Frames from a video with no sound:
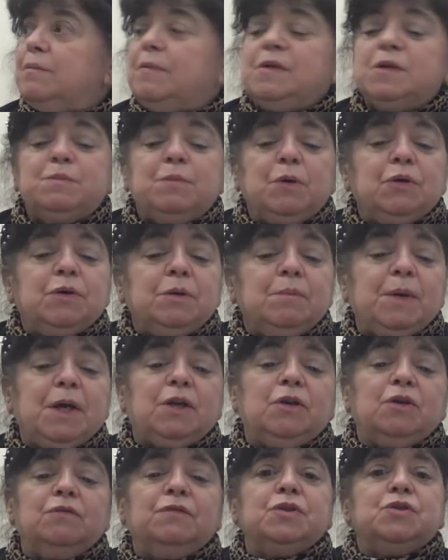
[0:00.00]
spoken
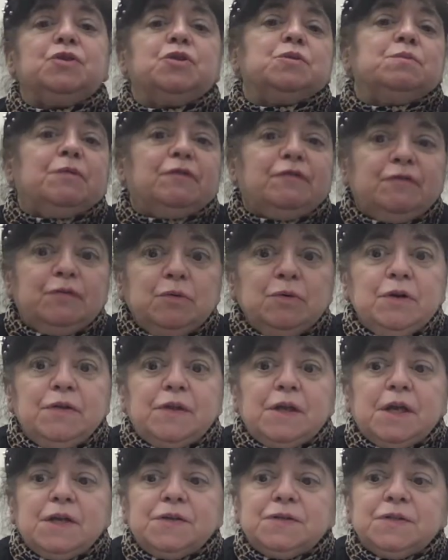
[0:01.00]
about overtures before
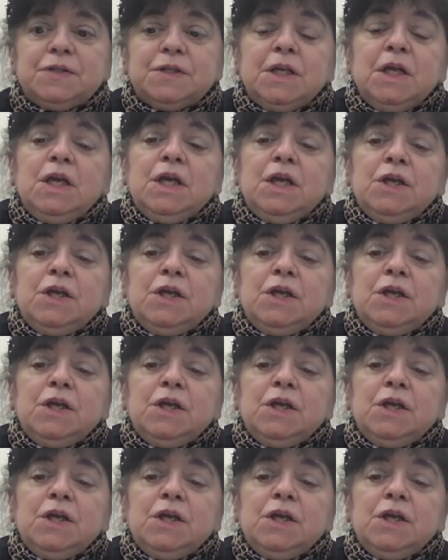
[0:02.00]
this,